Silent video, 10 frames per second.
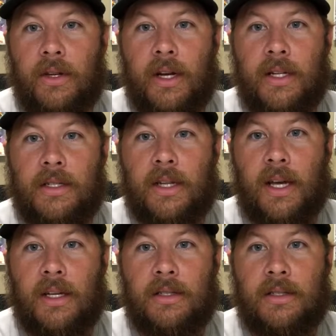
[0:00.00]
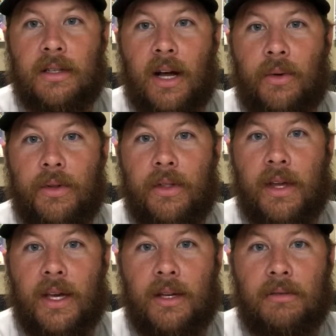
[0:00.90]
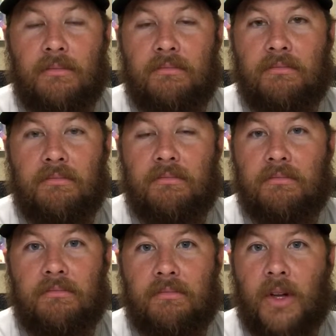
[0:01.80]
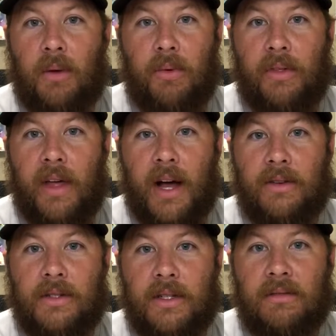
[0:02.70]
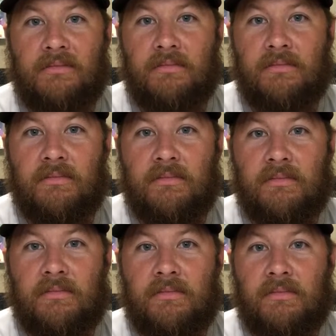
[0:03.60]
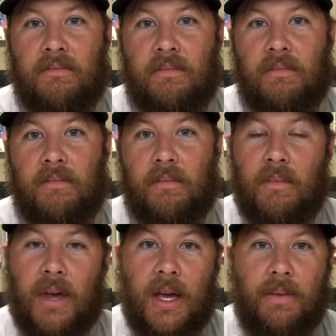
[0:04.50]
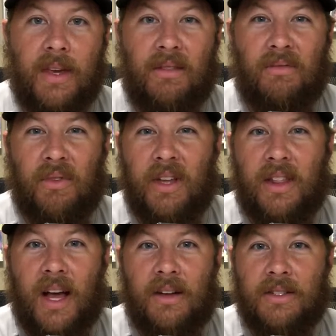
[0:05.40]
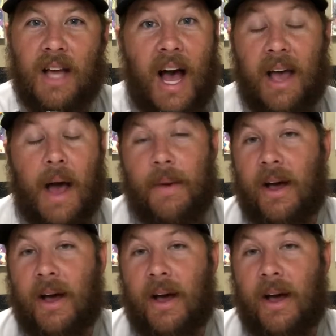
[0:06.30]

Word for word: the United States. I would think a couple thousand, maybe 3,000. I